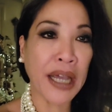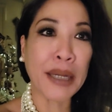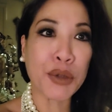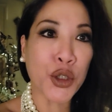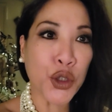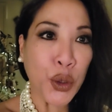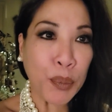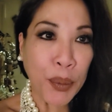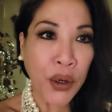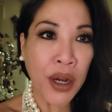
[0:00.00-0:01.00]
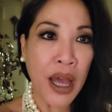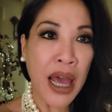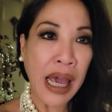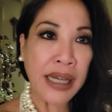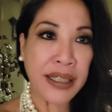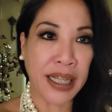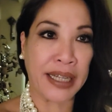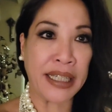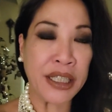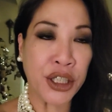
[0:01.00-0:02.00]
and I'm super
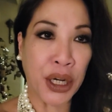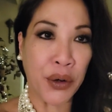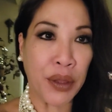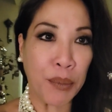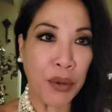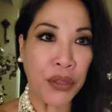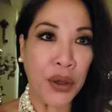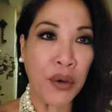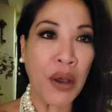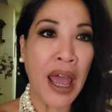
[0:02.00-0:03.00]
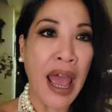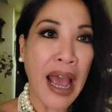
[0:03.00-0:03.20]
excited to share them with you.